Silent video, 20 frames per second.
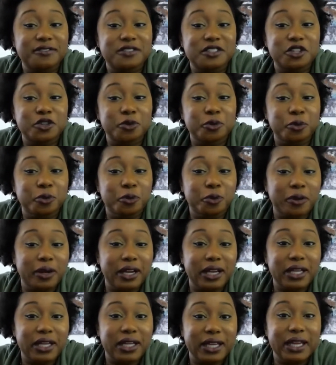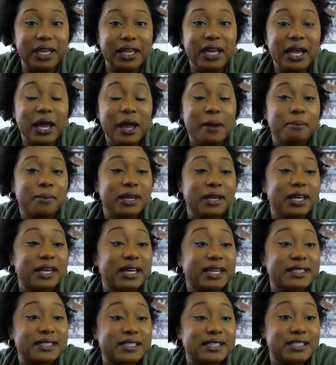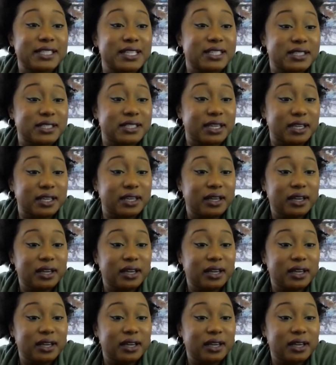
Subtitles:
to really be consistent.